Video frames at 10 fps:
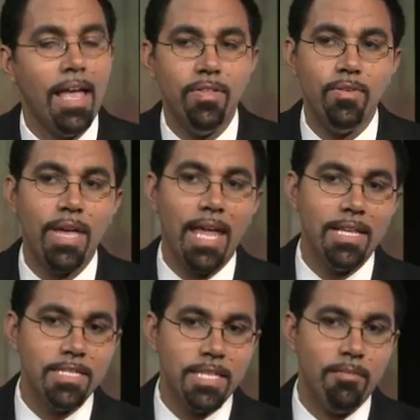And you get
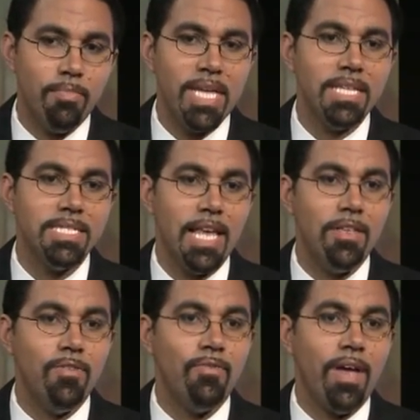into the piece
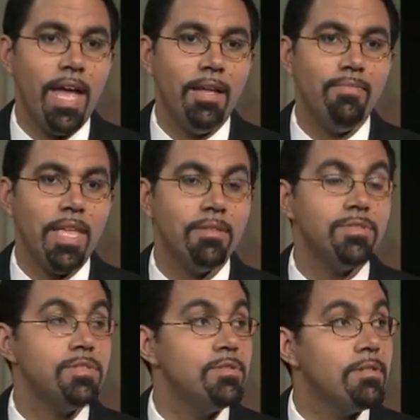and you find that
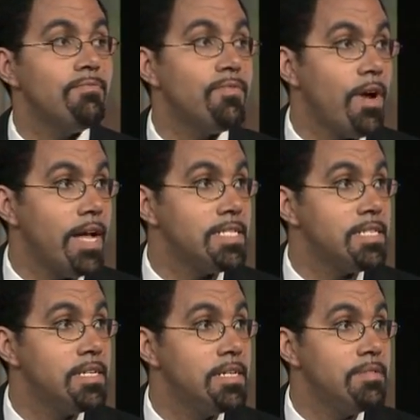you confront,
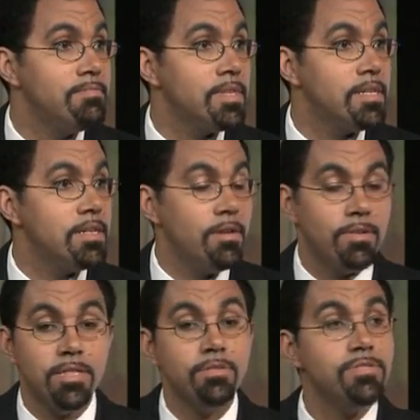an
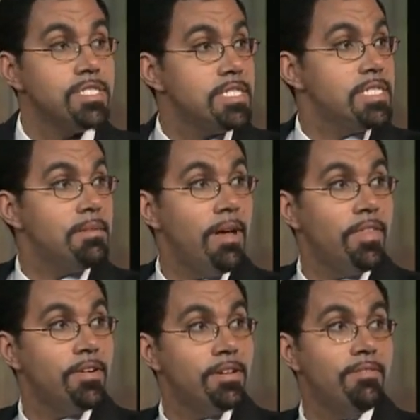allusion to some
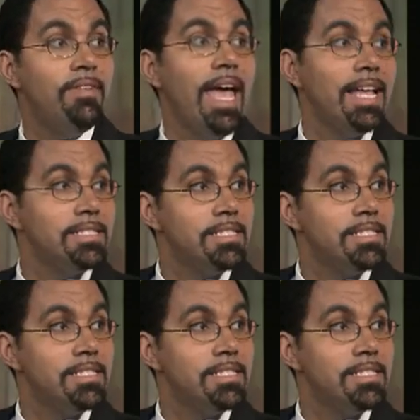other event.